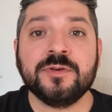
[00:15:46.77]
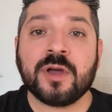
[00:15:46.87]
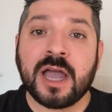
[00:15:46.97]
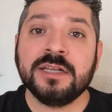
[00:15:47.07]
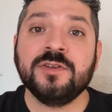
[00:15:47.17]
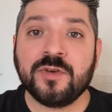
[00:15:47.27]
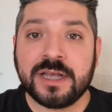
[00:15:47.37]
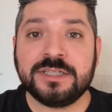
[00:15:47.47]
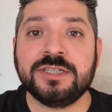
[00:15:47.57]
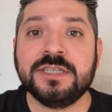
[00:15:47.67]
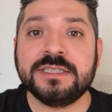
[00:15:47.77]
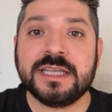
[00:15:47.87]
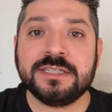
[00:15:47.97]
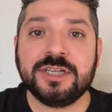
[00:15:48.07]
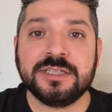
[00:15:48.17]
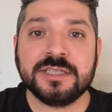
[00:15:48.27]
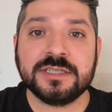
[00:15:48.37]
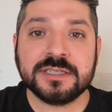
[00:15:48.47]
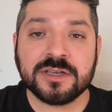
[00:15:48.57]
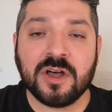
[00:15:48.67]
the kind of righteousness that
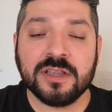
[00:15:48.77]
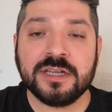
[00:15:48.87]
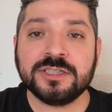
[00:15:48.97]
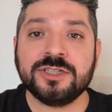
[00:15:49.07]
Jesus is calling